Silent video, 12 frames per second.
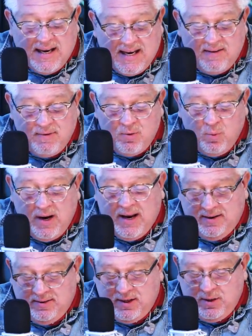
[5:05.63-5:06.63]
Even
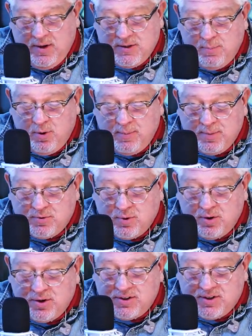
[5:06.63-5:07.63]
when the U.S. Border
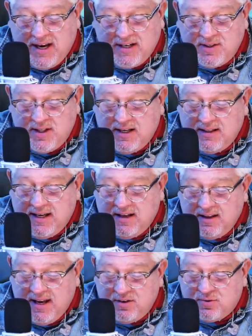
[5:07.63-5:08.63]
Patrol detects the
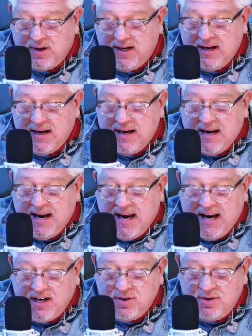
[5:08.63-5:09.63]
illegal entry,
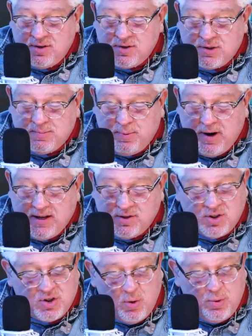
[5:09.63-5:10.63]
Agents are spread
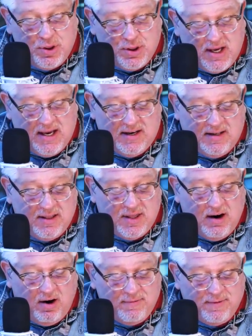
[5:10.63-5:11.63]
so thin that
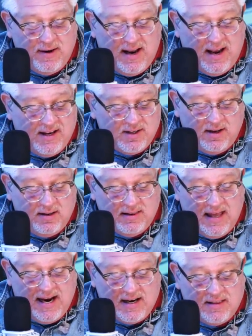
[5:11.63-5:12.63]
they often ask, uh,
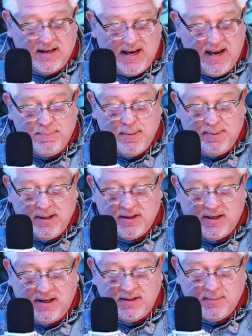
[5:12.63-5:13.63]
lack the
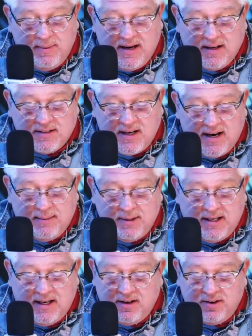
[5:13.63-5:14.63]
capability to make a
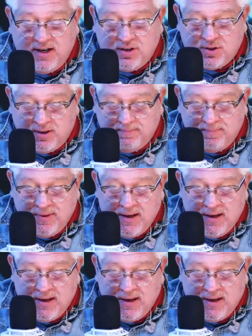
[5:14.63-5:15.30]
timely interdiction.